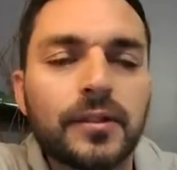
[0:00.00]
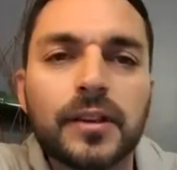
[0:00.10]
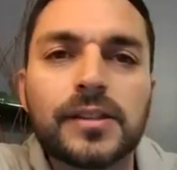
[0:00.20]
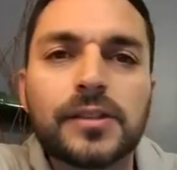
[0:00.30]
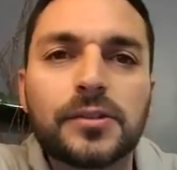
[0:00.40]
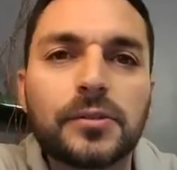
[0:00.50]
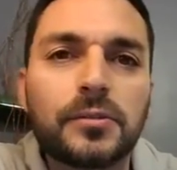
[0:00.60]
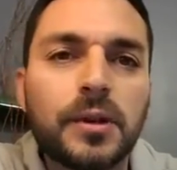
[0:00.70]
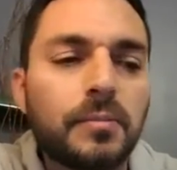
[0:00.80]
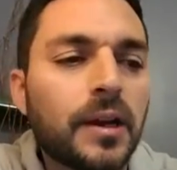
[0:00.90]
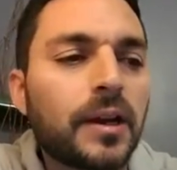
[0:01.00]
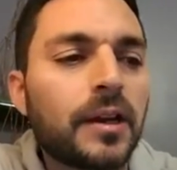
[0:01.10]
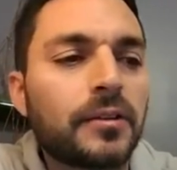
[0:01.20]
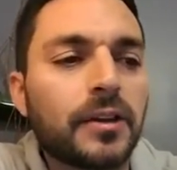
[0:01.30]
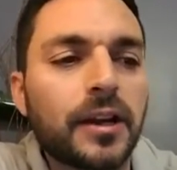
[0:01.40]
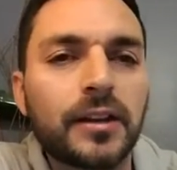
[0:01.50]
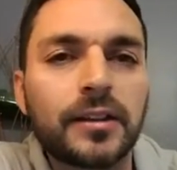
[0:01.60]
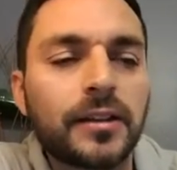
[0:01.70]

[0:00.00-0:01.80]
listen to the replay later, okay?